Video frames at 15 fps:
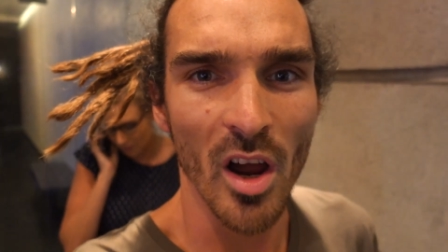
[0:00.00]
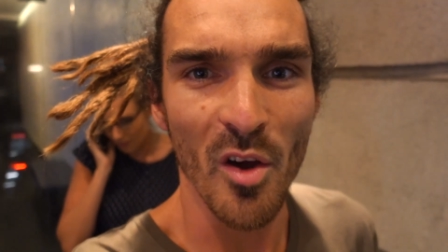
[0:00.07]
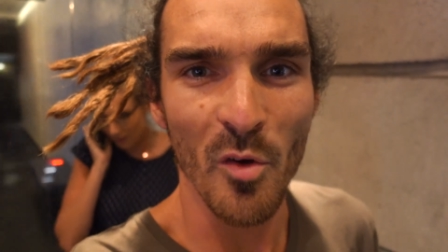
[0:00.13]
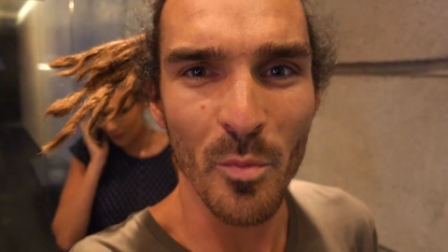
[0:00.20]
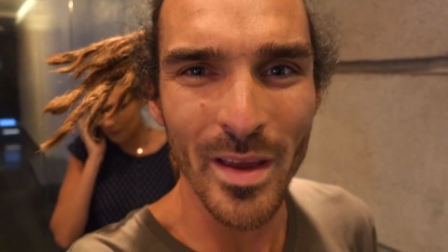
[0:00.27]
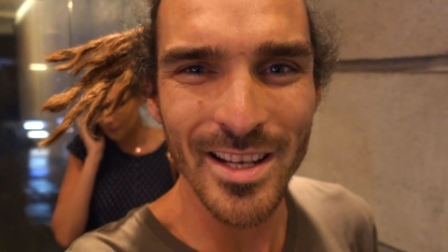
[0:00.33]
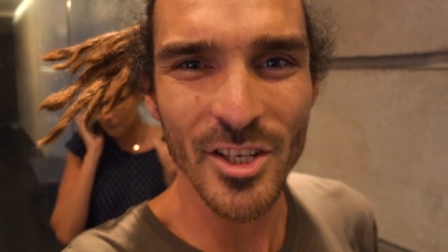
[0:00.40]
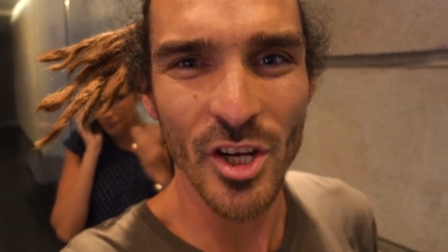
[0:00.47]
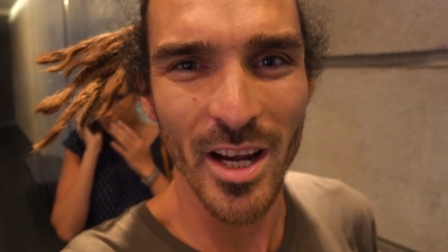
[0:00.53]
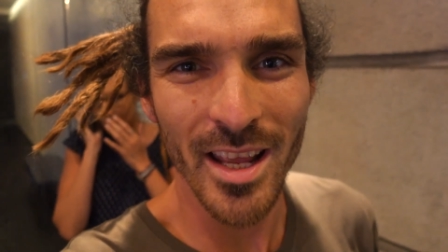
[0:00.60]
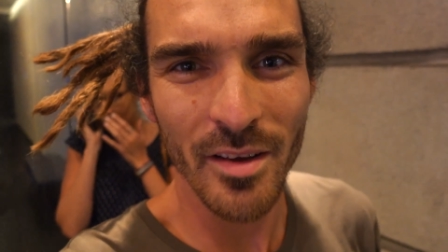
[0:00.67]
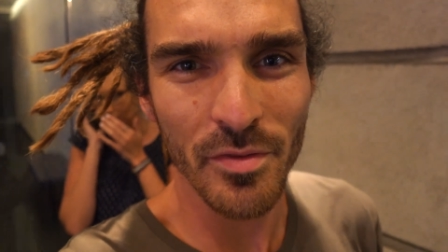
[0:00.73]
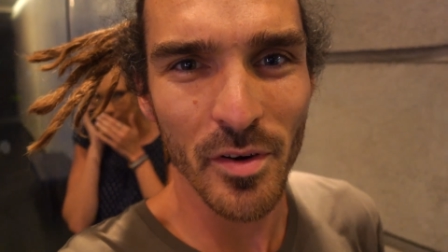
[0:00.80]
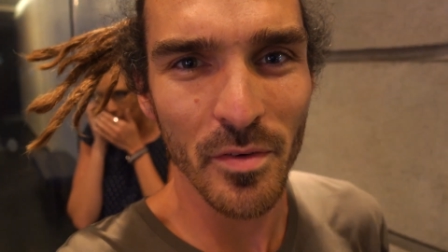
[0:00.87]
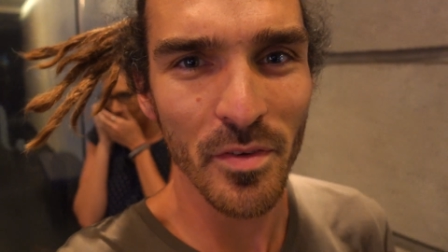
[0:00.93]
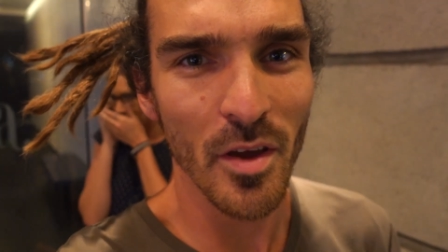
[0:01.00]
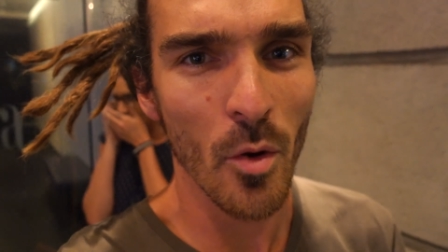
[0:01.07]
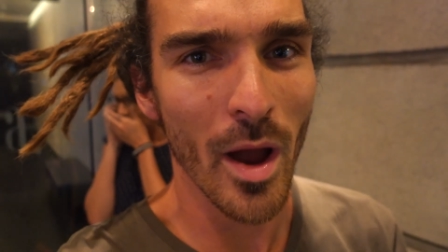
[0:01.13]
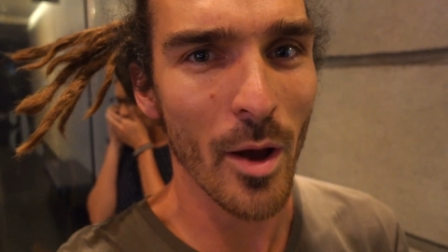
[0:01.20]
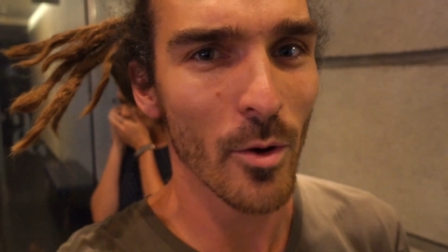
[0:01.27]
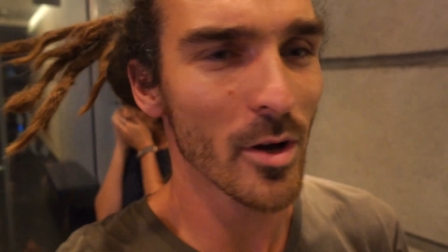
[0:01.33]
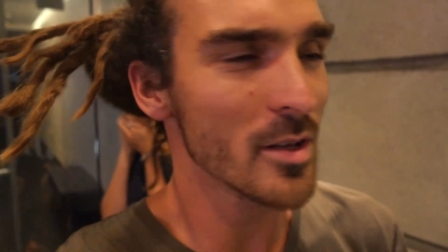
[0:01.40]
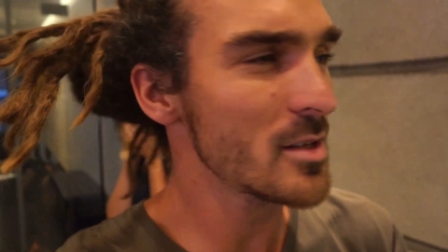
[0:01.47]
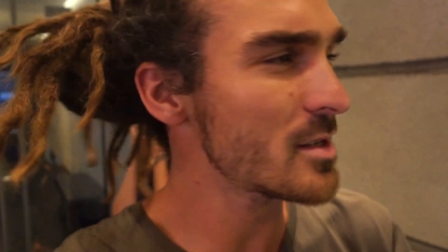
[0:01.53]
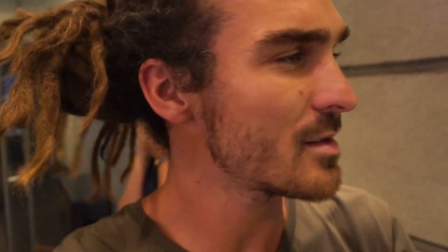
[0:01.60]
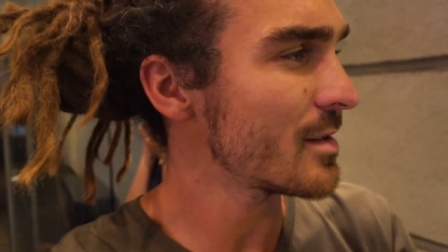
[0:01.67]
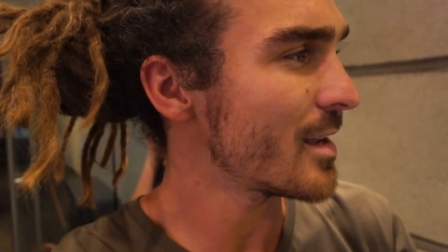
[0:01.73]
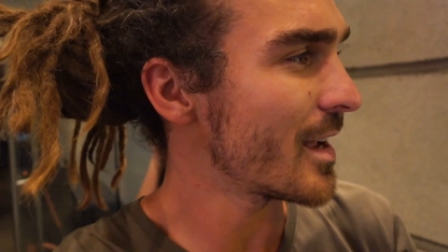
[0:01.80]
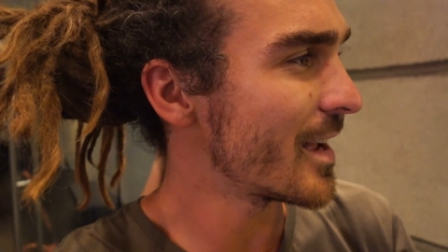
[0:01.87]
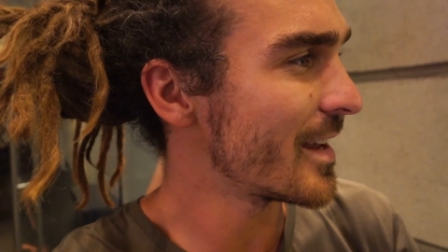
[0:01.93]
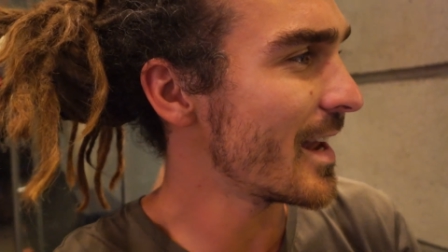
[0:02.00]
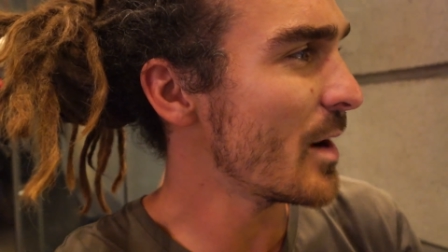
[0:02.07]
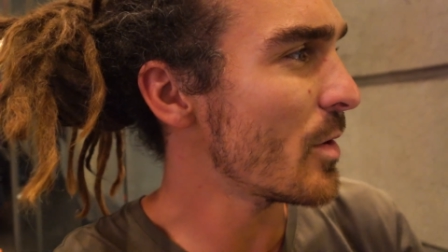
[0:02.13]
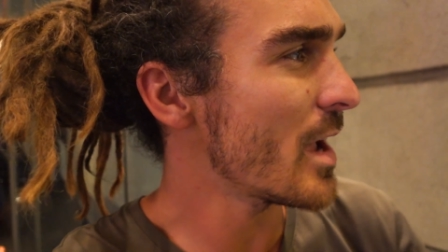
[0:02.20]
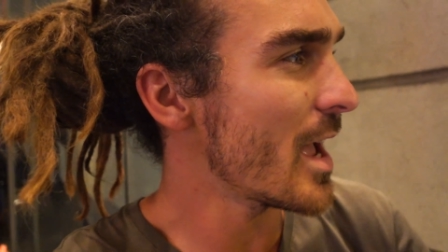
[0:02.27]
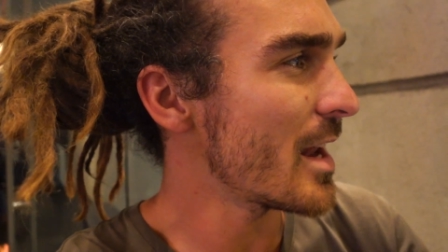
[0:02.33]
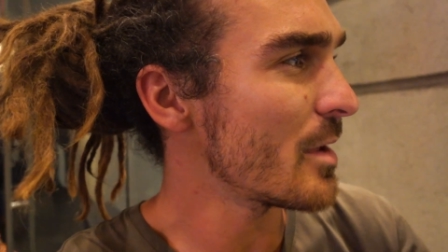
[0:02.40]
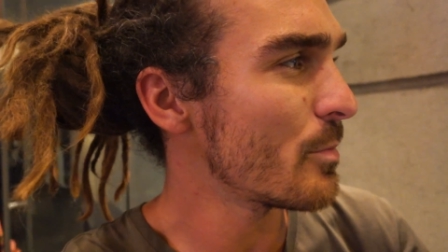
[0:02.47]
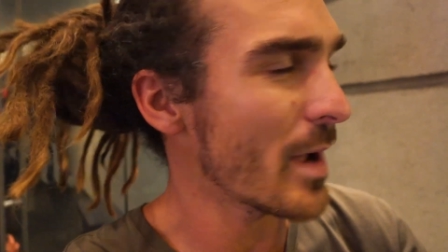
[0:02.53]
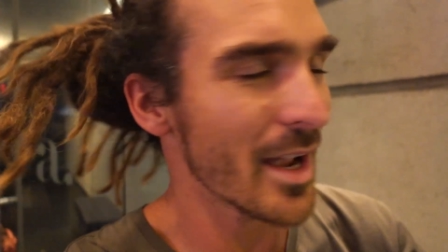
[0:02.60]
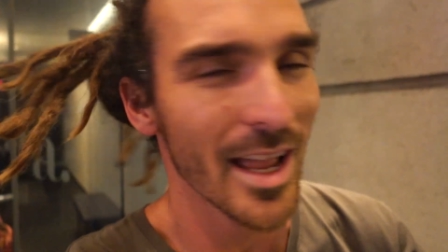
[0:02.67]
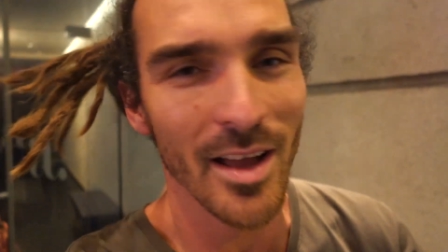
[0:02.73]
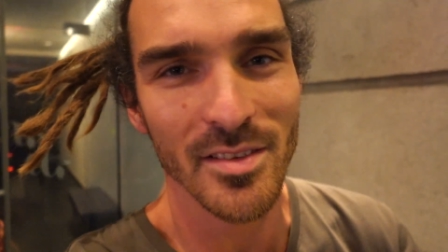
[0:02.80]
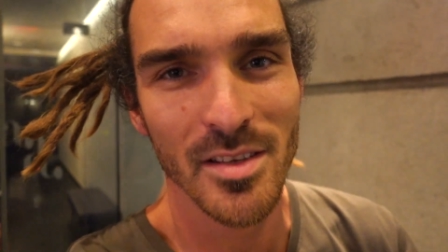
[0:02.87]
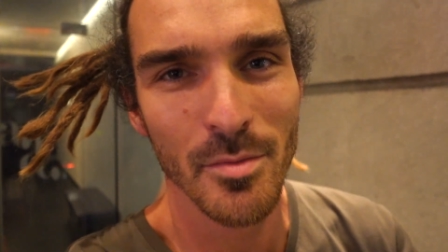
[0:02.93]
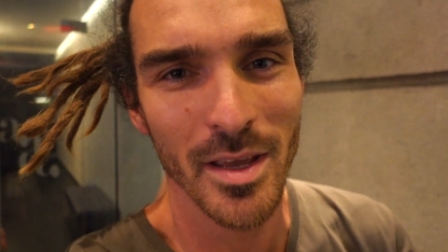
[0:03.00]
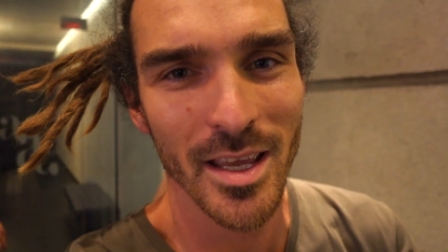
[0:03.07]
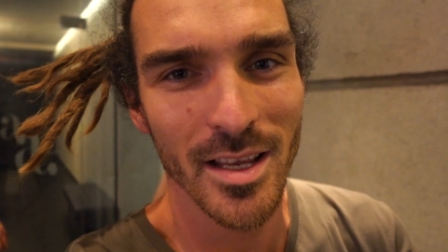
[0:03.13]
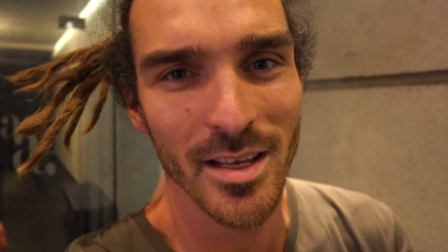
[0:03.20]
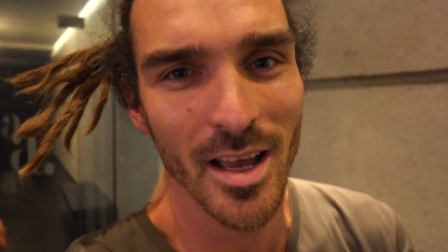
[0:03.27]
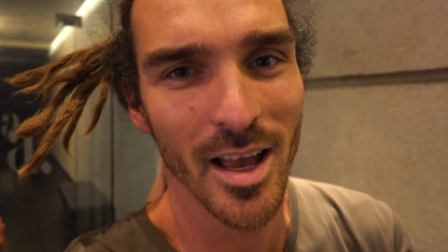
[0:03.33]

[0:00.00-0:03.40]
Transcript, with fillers: We've been chilling for a few hours and now we're heading back out to meet,